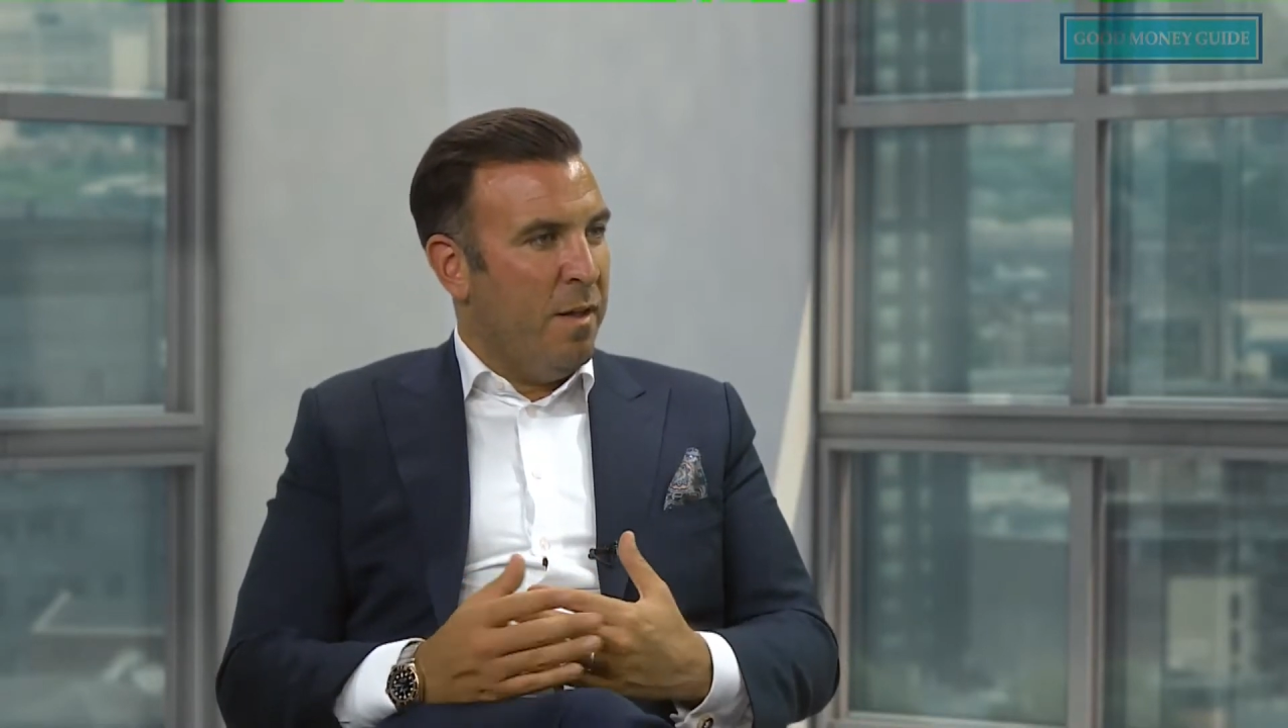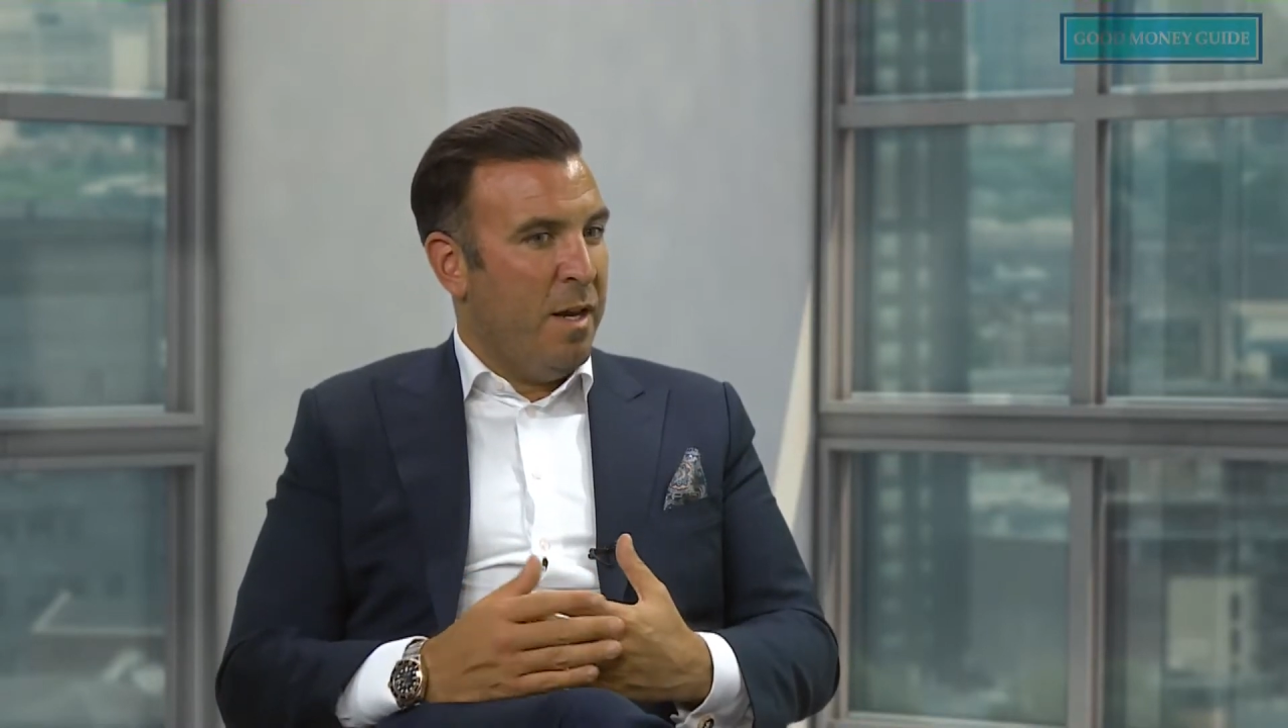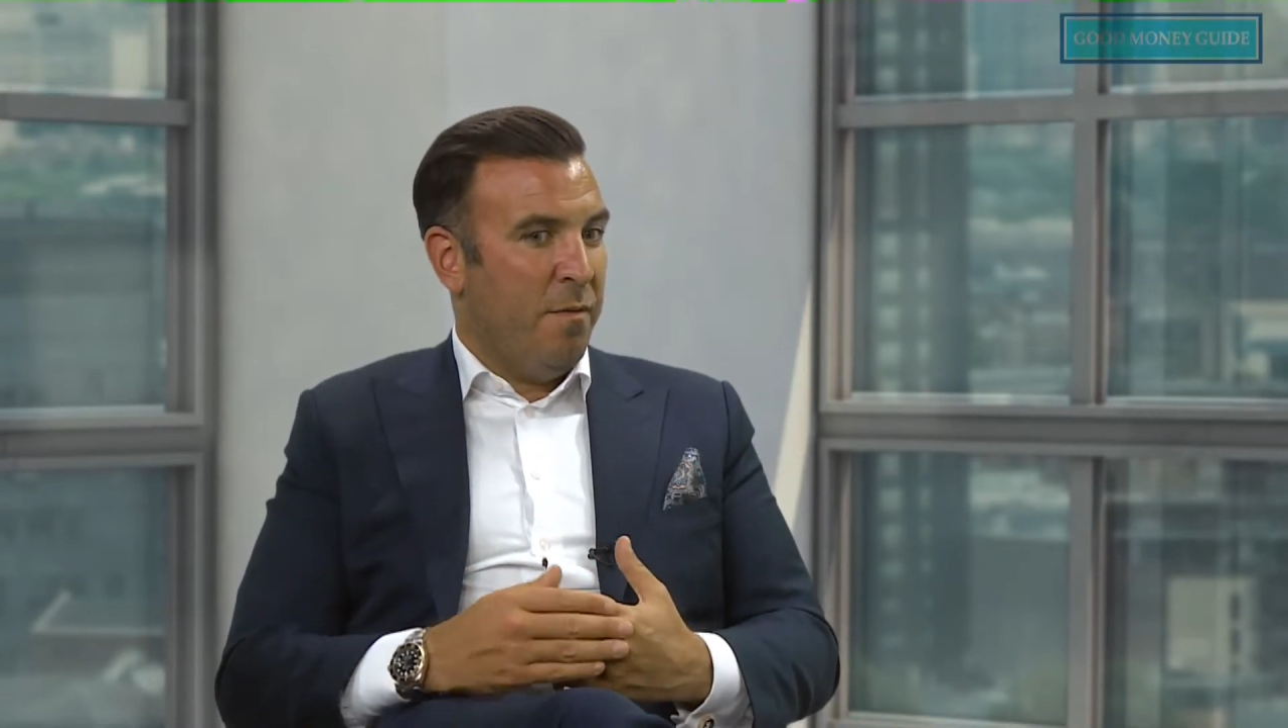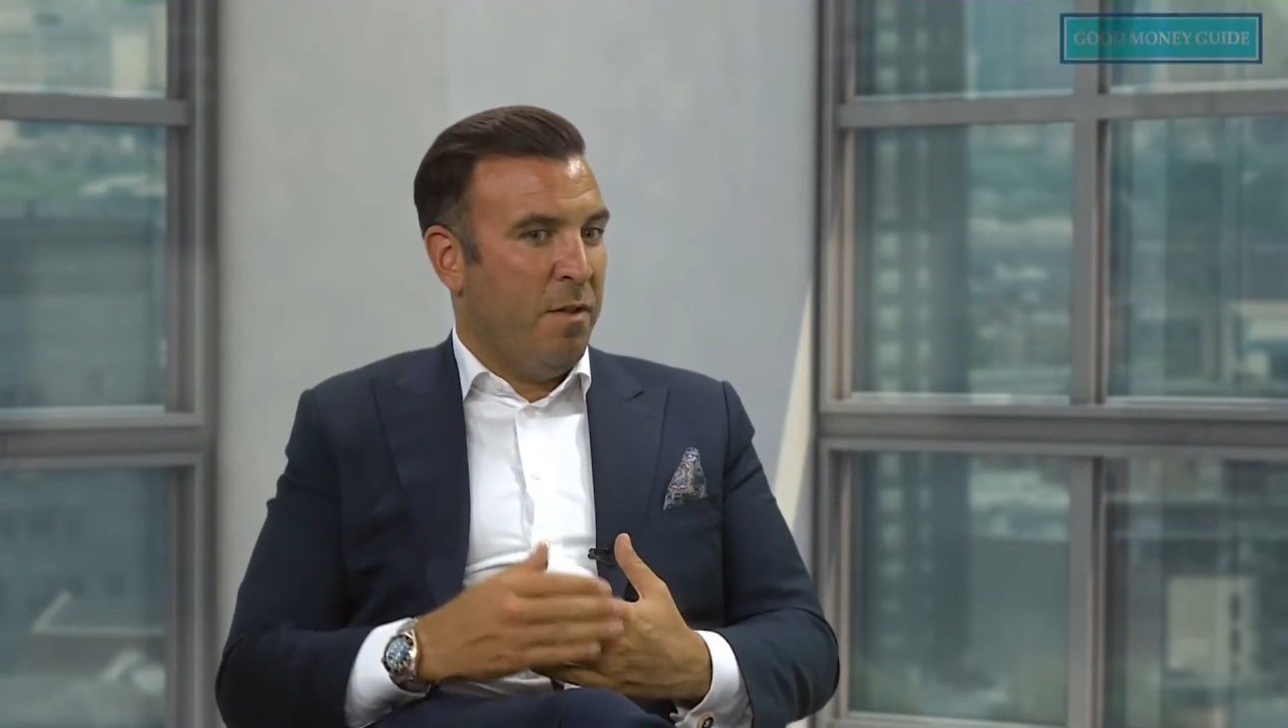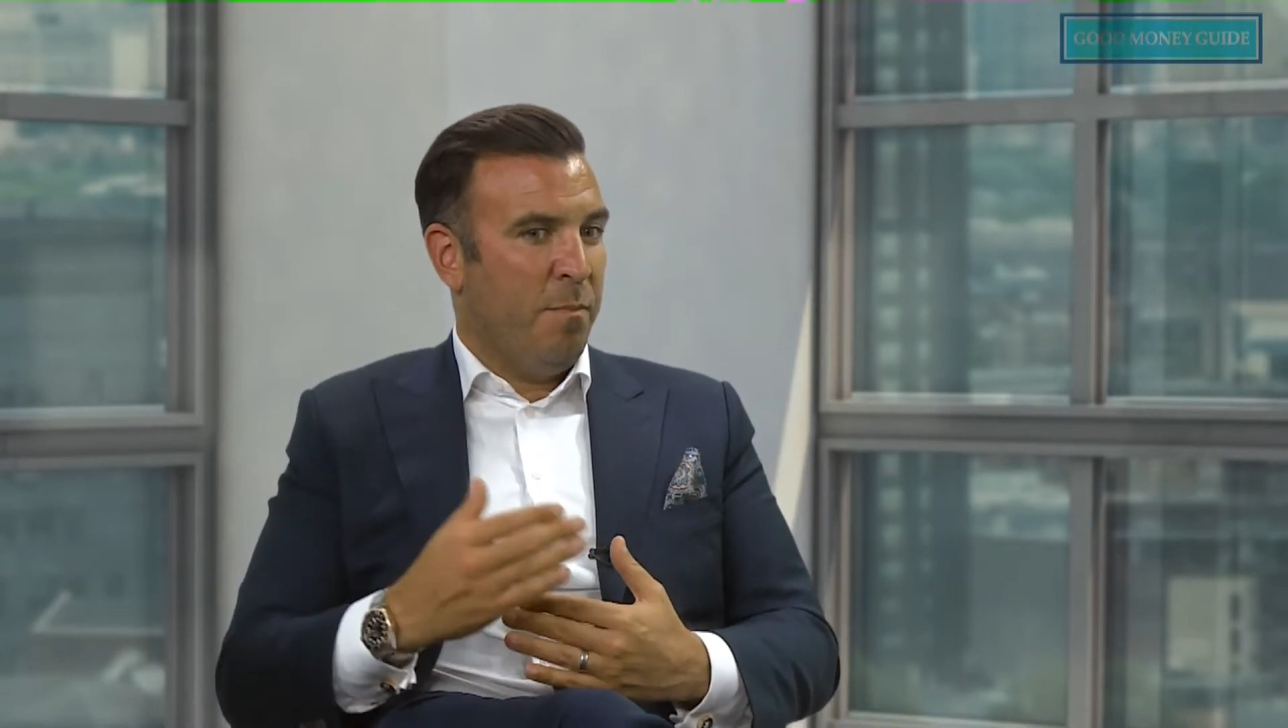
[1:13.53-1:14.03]

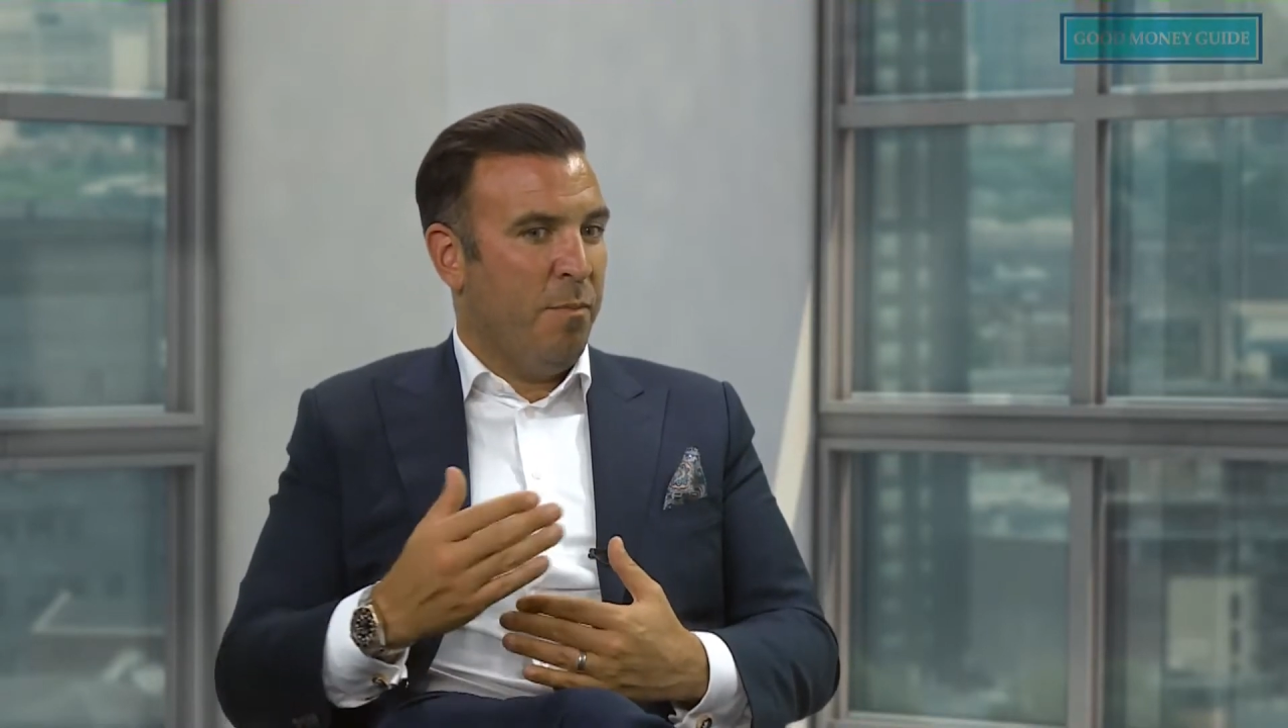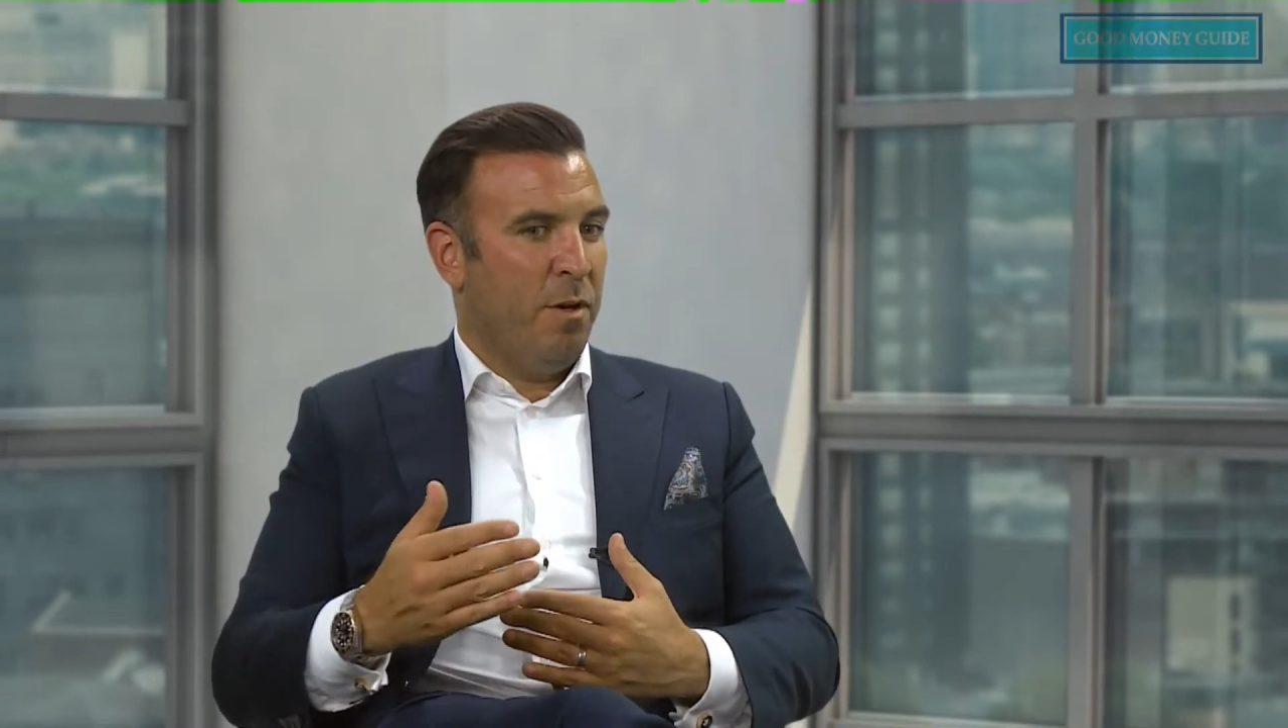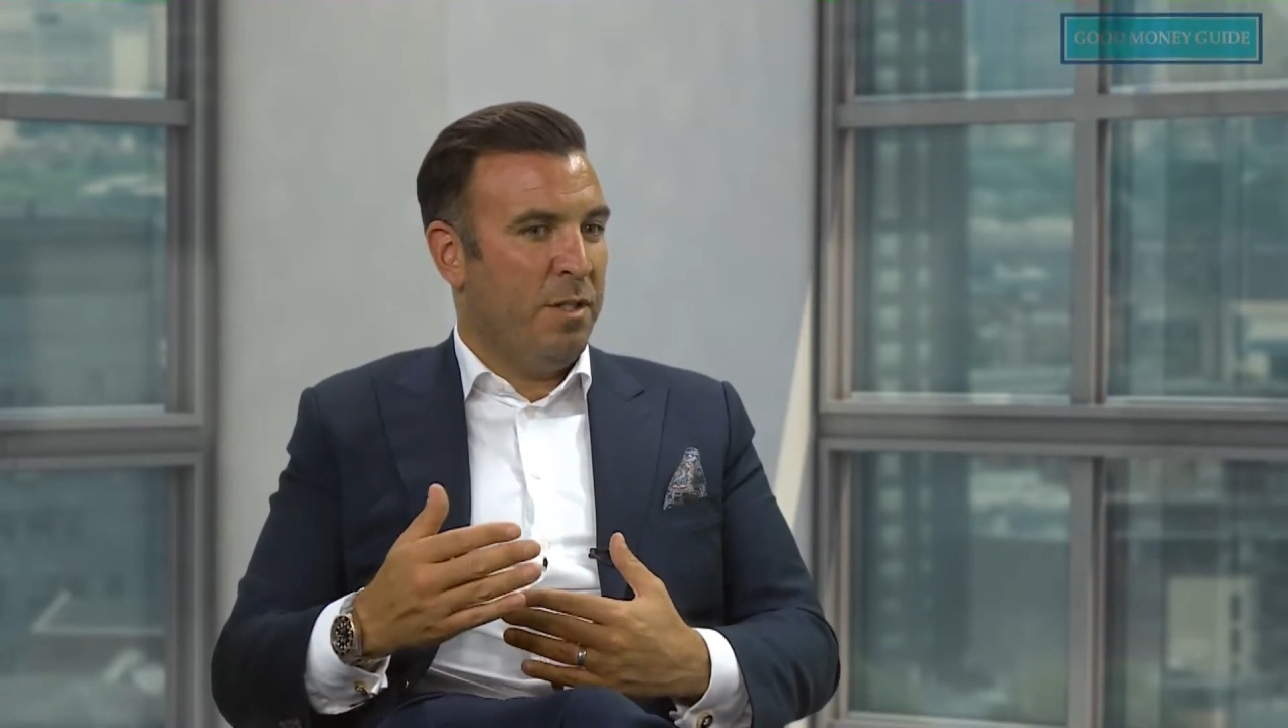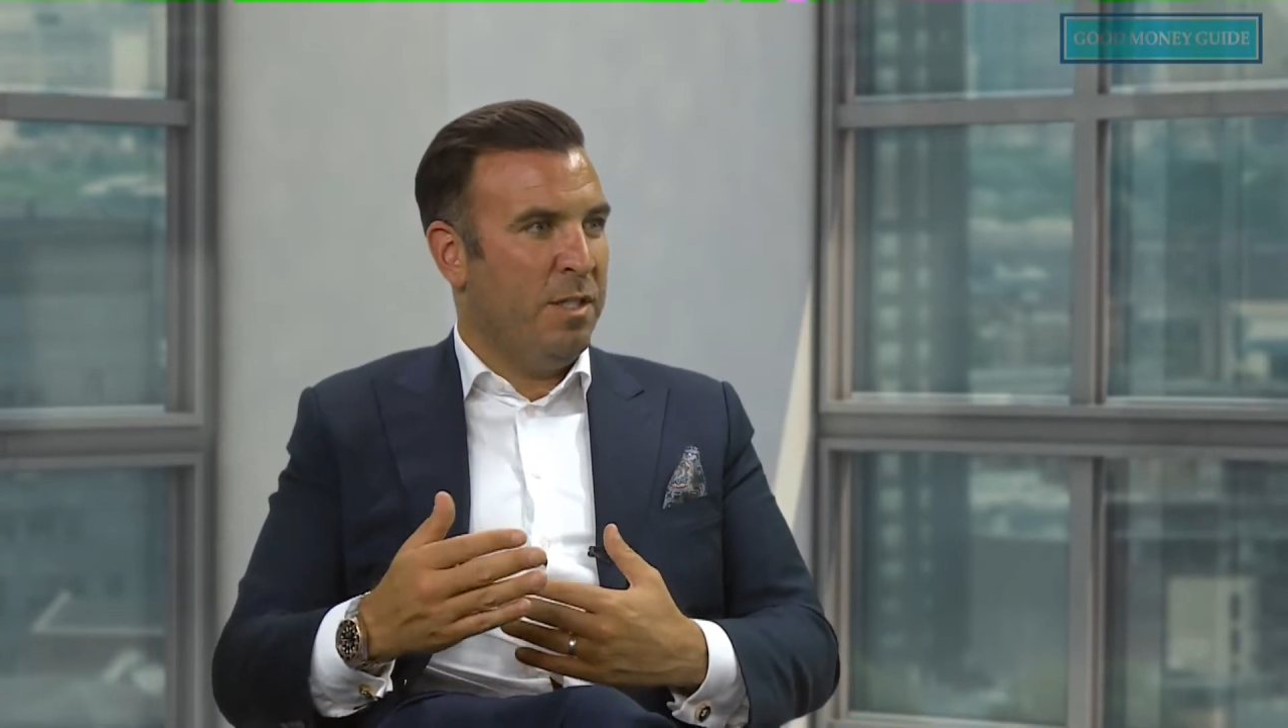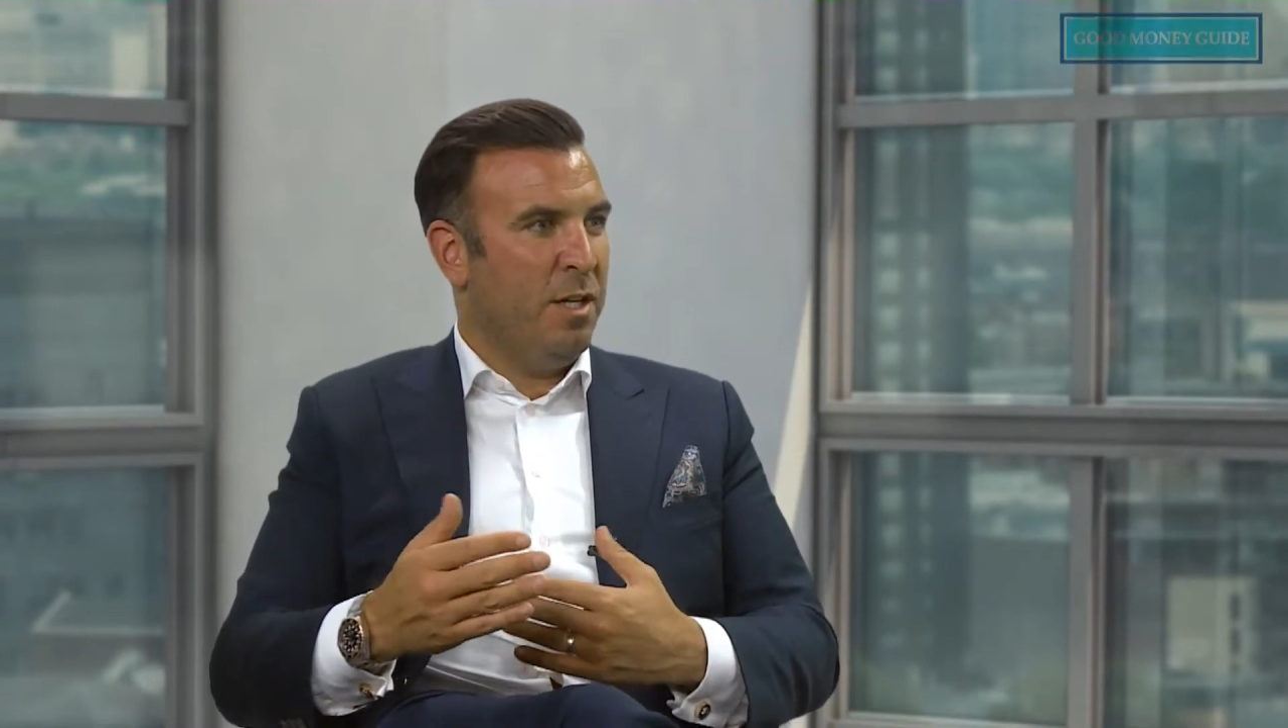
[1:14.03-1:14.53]
the price is